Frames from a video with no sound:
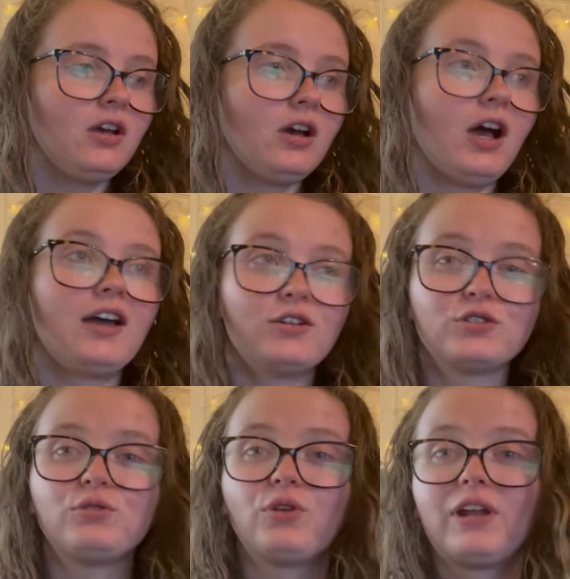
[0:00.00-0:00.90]
I
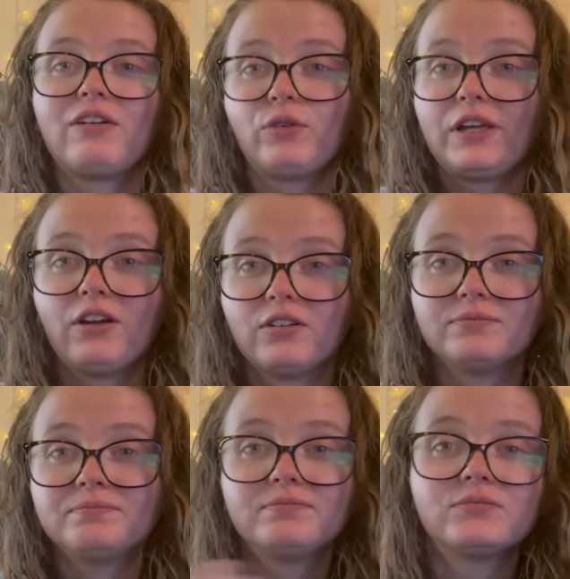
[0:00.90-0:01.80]
also don't have white yarn,
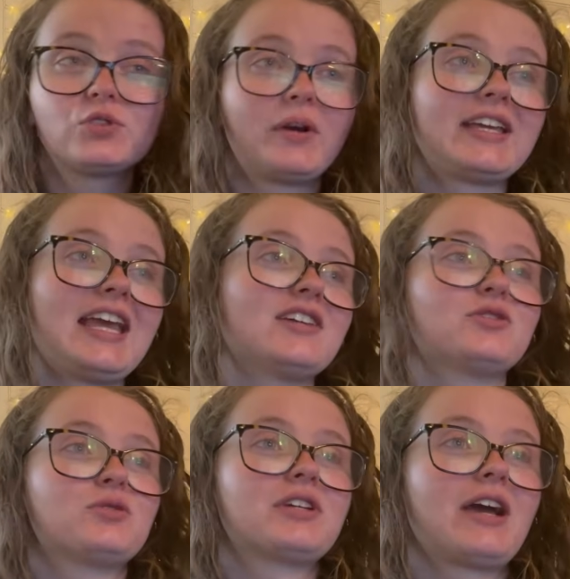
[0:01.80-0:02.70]
so I can't
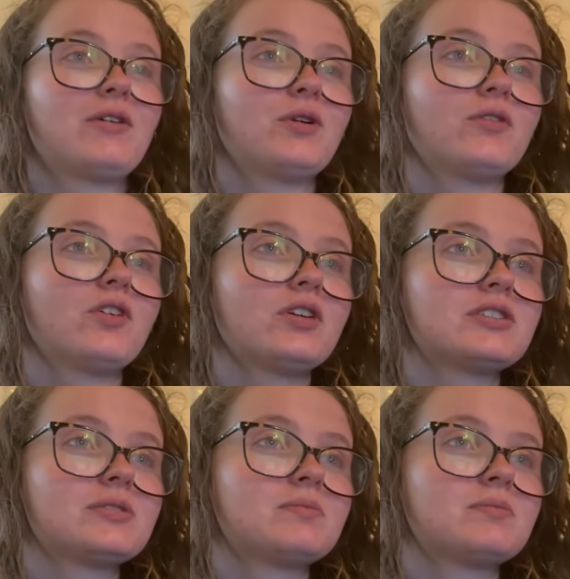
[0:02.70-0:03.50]
do the cow and overalls.